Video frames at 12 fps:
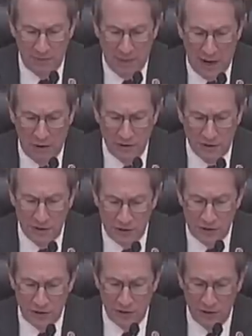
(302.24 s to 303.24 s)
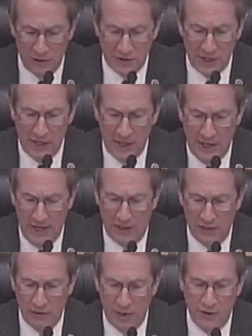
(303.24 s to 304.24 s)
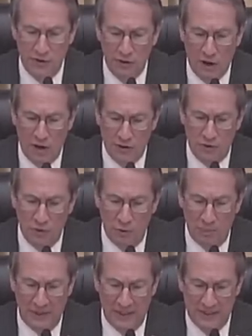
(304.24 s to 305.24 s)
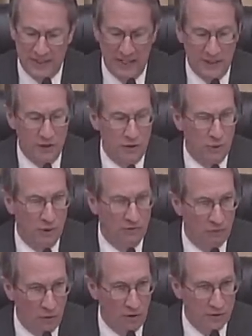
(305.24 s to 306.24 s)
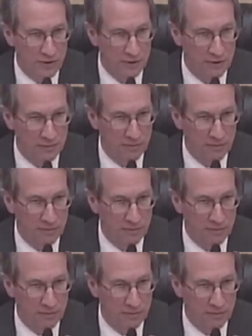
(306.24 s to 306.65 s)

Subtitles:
of powers concerns a congressional lawsuit would be intended to enforce?